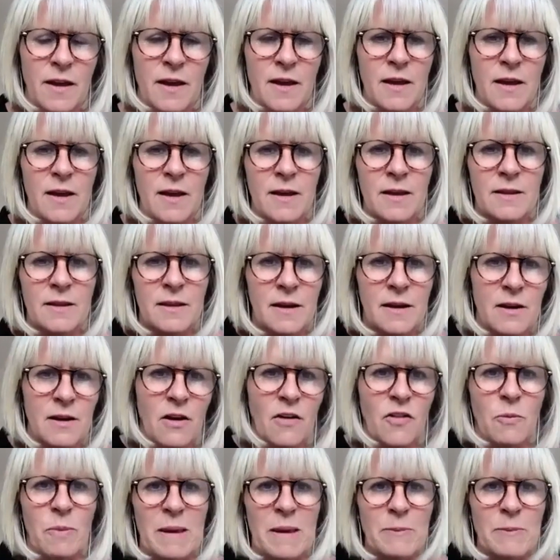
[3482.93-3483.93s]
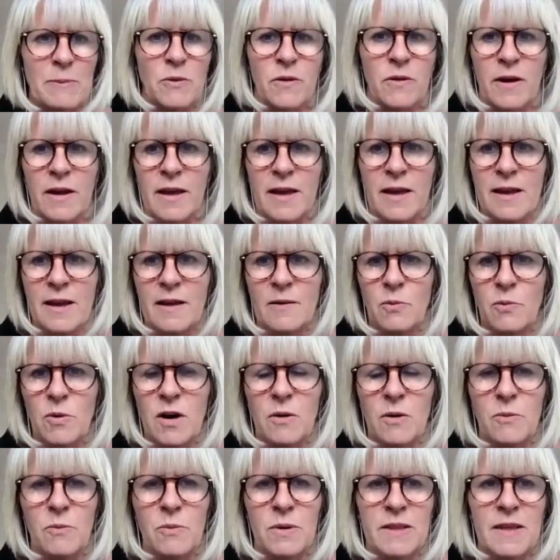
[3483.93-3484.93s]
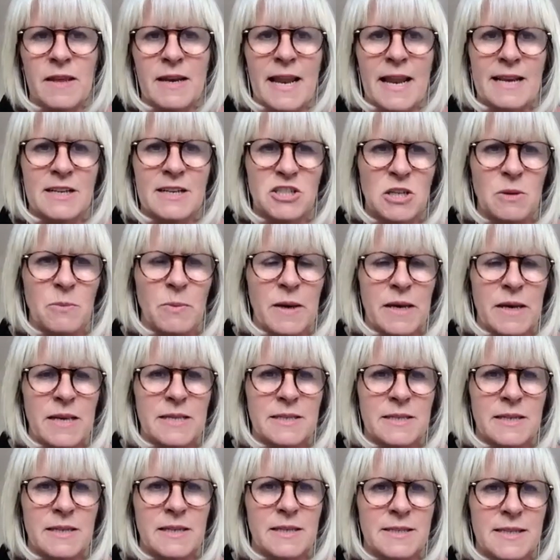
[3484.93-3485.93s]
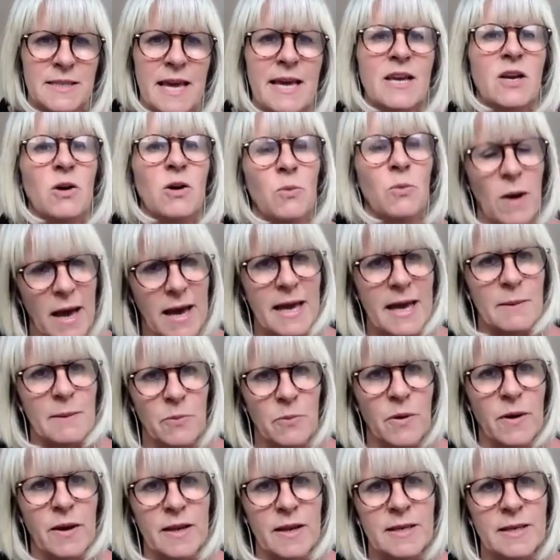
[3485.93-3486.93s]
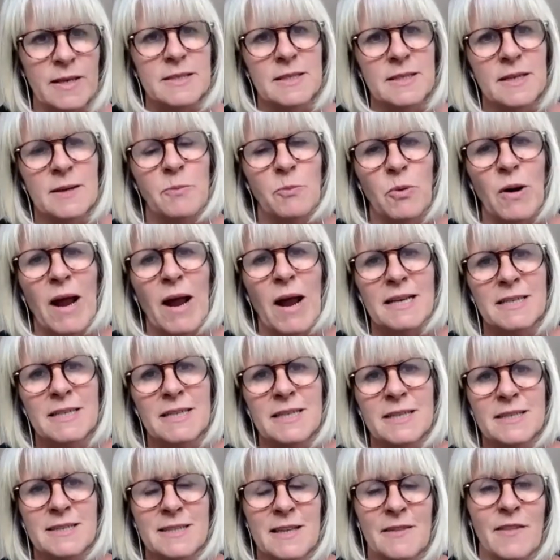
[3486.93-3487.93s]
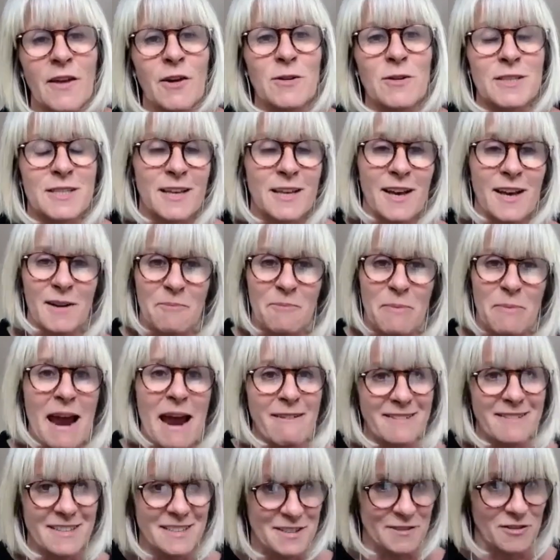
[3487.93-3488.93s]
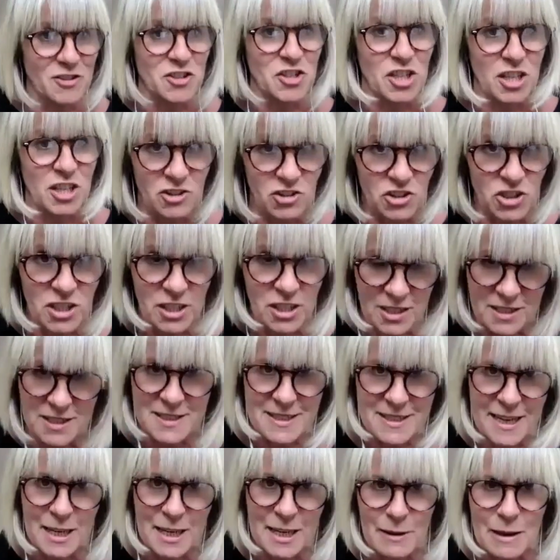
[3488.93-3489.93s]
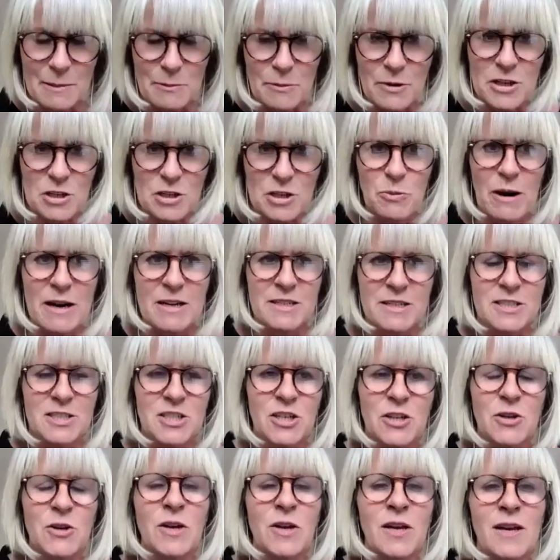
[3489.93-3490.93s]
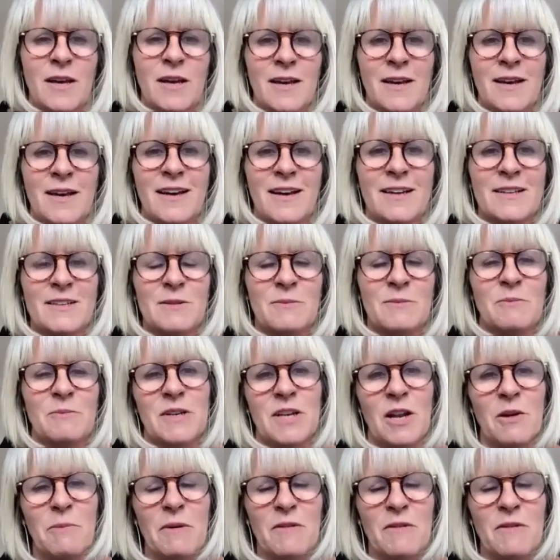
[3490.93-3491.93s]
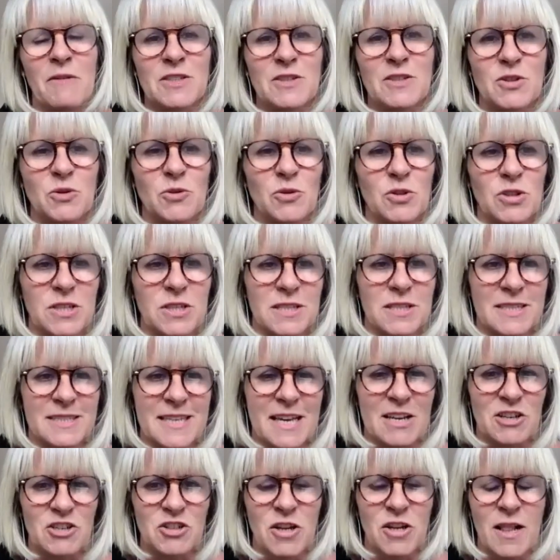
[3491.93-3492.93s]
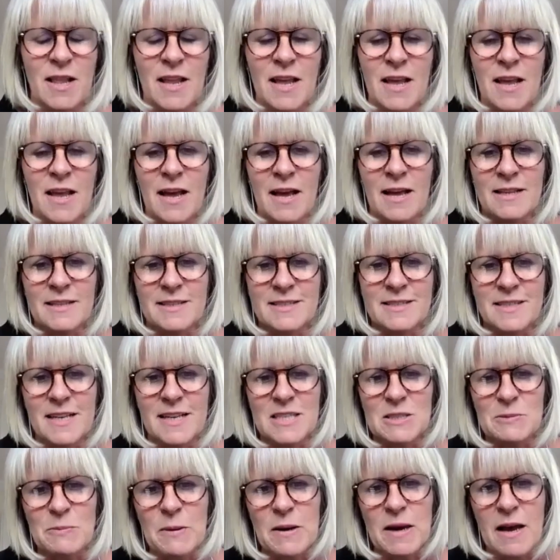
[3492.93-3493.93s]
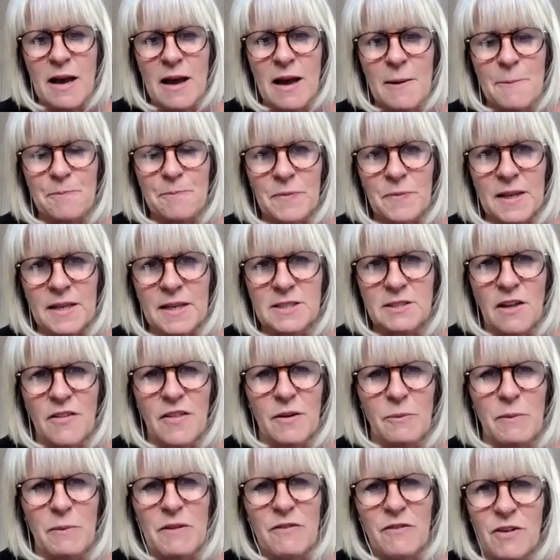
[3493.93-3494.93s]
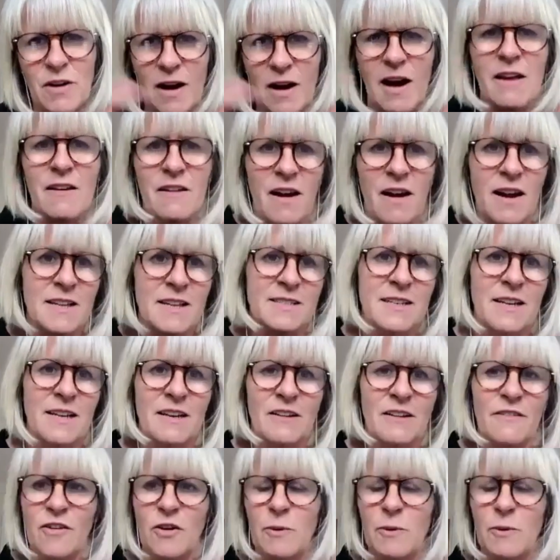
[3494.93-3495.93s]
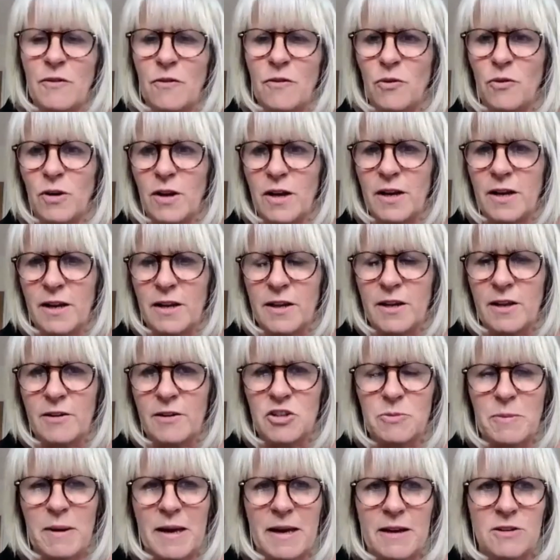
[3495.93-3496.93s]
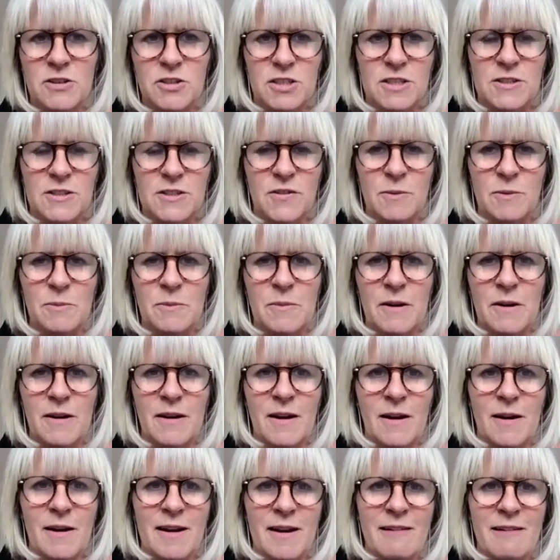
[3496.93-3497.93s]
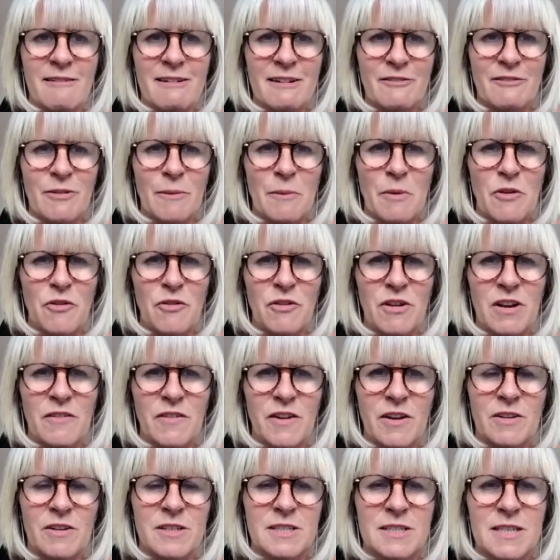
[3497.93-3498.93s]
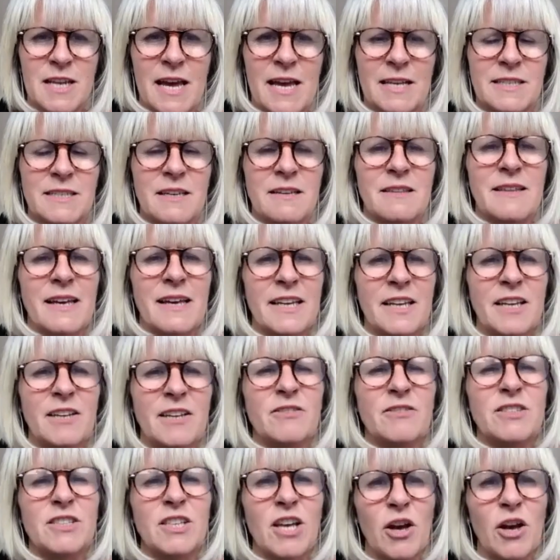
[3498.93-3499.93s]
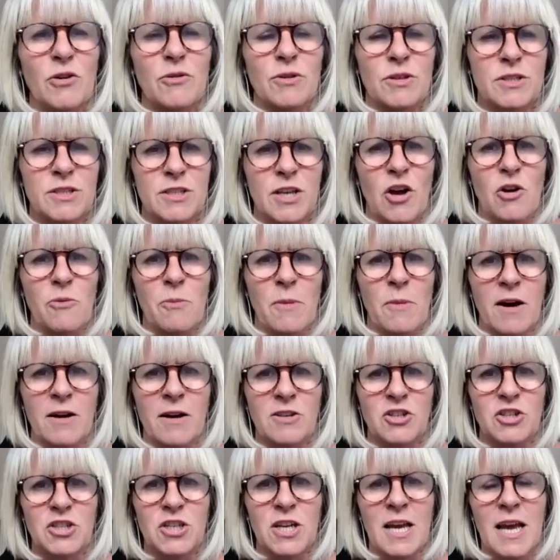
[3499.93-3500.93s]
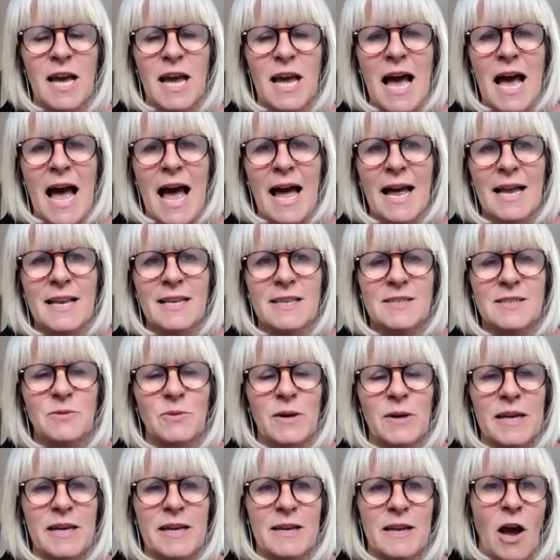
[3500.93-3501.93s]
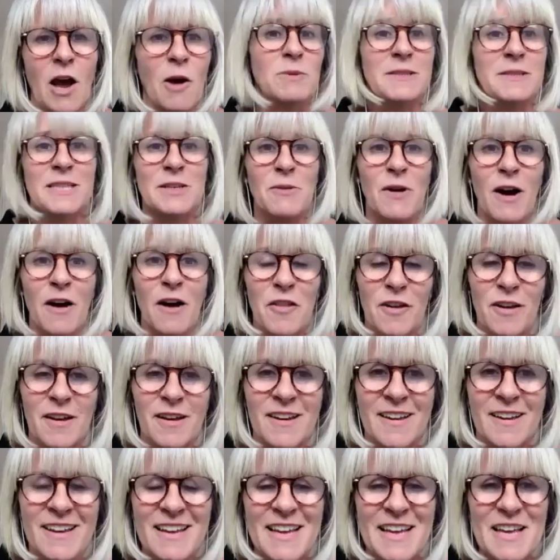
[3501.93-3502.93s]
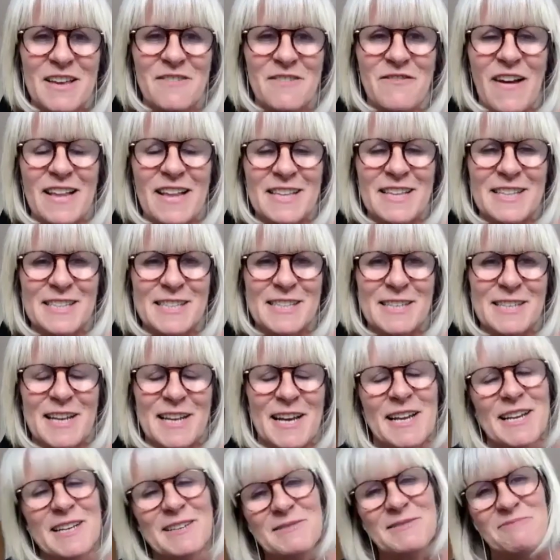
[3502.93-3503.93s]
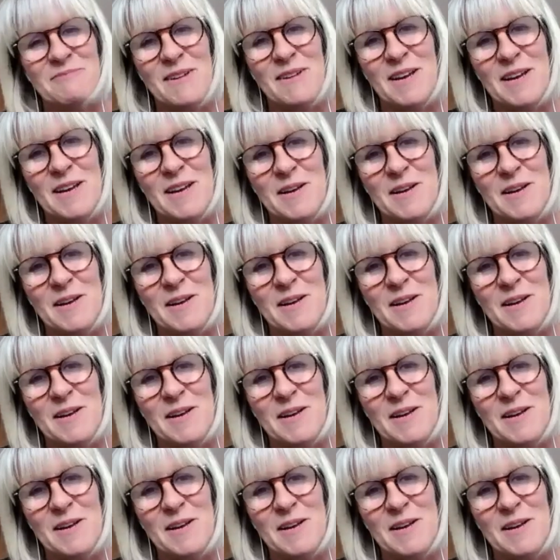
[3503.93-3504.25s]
that a lot of the people that are here work within NGBs can take away and put into practice, and those that are parents of children can take away and put into practice too, mothers and daughters, etc., and sons. But so I think I certainly feel we've all learned a huge amount just from hearing from the three of you today. So thank you so much, and we hope to see you at other events and